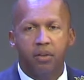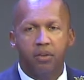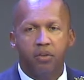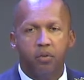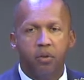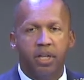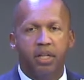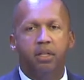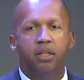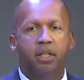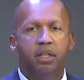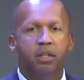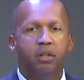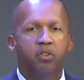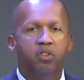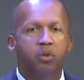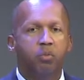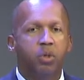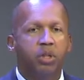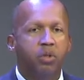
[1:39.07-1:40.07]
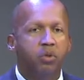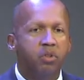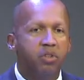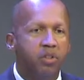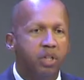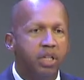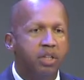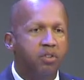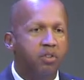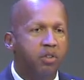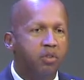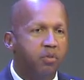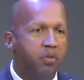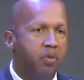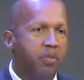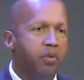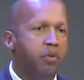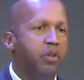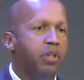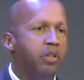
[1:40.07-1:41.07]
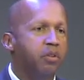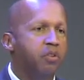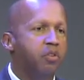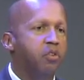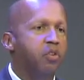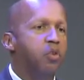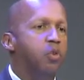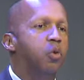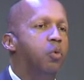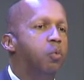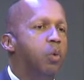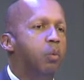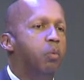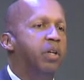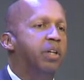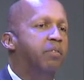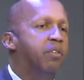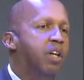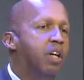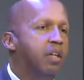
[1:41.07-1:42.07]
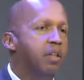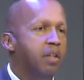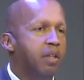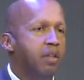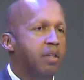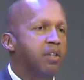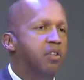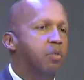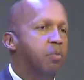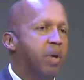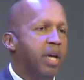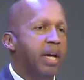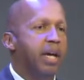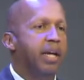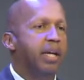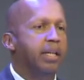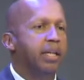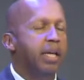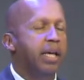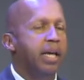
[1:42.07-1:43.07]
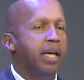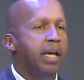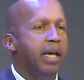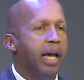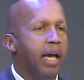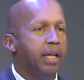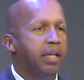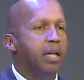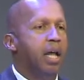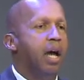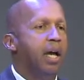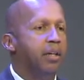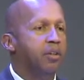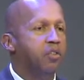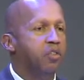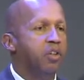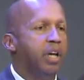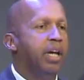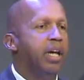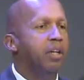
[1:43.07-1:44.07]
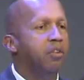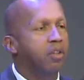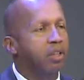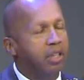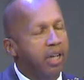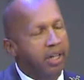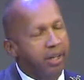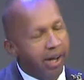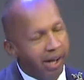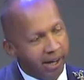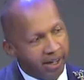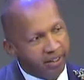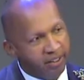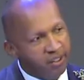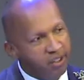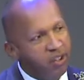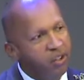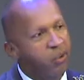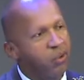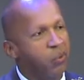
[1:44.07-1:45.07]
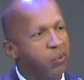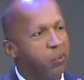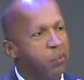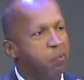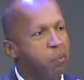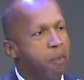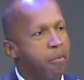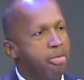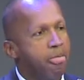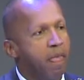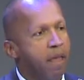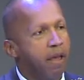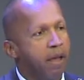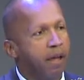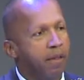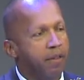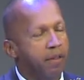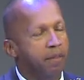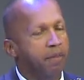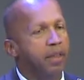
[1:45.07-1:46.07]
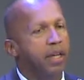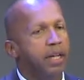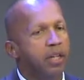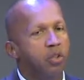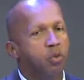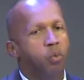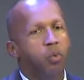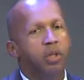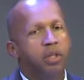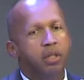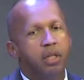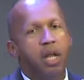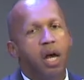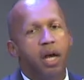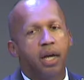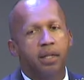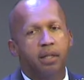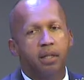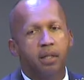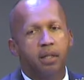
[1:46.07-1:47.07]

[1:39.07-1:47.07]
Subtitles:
threaten to kill someone who is innocent for 30 years, do what we have done to this man, and not change? And yet I knew that things would not